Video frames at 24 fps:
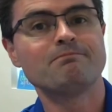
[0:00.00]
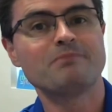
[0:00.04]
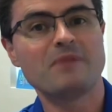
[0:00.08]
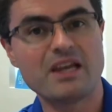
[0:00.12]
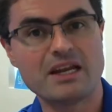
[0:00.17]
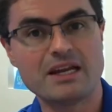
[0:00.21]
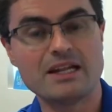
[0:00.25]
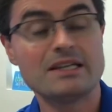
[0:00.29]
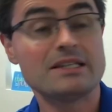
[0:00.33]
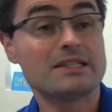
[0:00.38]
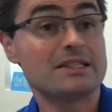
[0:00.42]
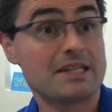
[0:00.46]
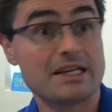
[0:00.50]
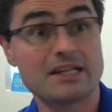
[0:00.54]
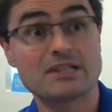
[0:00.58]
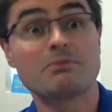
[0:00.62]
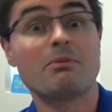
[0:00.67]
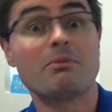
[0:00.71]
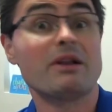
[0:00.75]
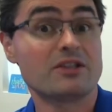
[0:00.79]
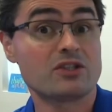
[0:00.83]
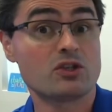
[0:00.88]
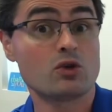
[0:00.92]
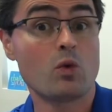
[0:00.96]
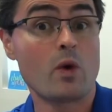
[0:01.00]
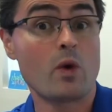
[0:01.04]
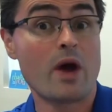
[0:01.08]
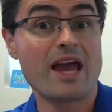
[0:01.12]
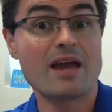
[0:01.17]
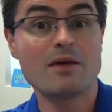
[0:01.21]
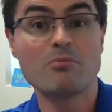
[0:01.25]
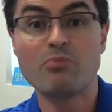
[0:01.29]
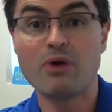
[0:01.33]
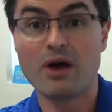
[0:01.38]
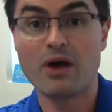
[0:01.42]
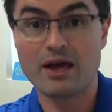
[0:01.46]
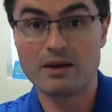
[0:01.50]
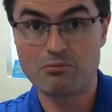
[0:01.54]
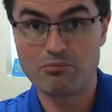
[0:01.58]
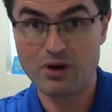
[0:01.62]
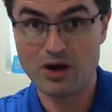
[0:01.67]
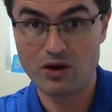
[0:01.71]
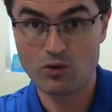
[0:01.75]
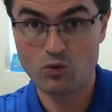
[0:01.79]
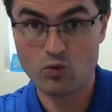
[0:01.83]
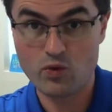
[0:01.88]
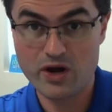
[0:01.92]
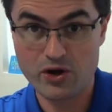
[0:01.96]
It is 6 months away,
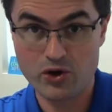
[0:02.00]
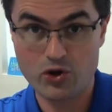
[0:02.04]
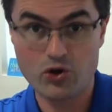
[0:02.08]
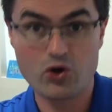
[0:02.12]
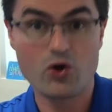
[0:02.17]
but we are